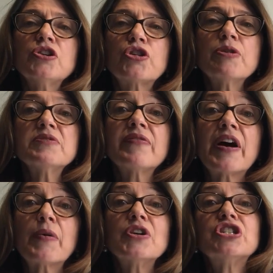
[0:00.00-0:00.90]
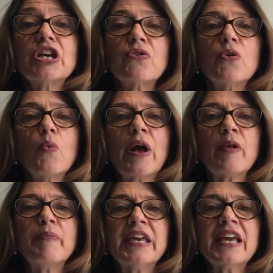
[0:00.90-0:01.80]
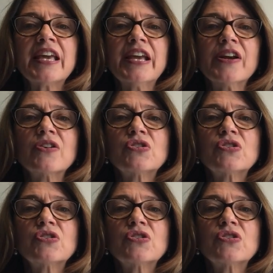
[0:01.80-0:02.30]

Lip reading: in terms of our general well-being here.